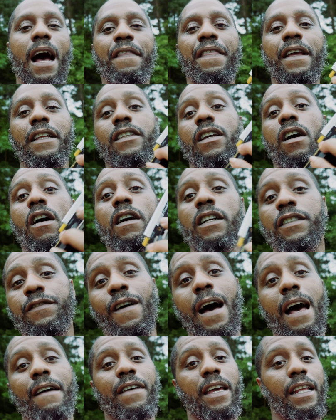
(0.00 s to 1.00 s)
I think the RX
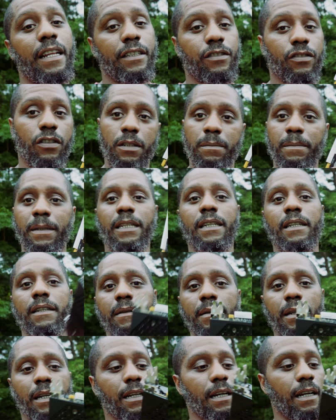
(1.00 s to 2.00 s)
580 is going to
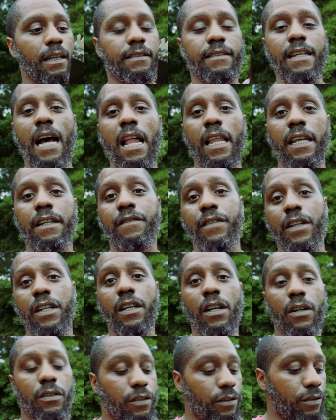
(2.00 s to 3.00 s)
be a, a solid
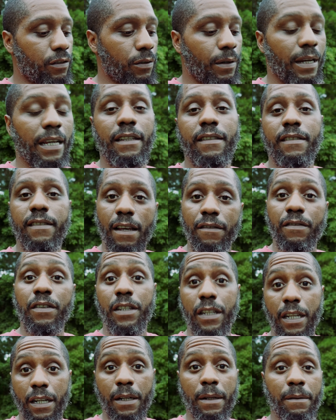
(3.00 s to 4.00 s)
video to do a
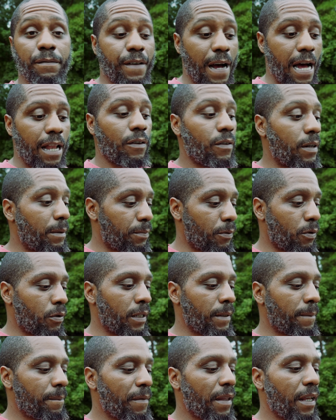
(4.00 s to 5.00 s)
seven-year follow-up
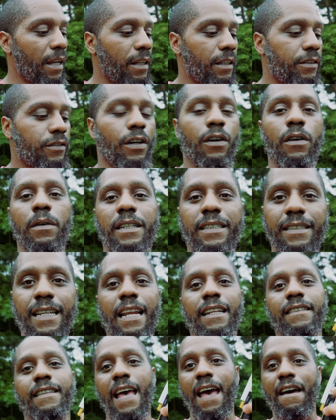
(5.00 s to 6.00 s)
on. So
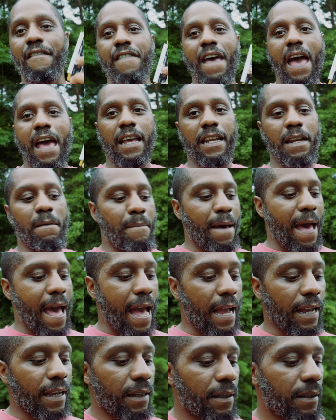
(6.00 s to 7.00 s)
excited to have that in the
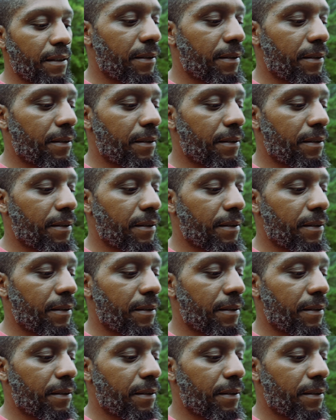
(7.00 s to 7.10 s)
bag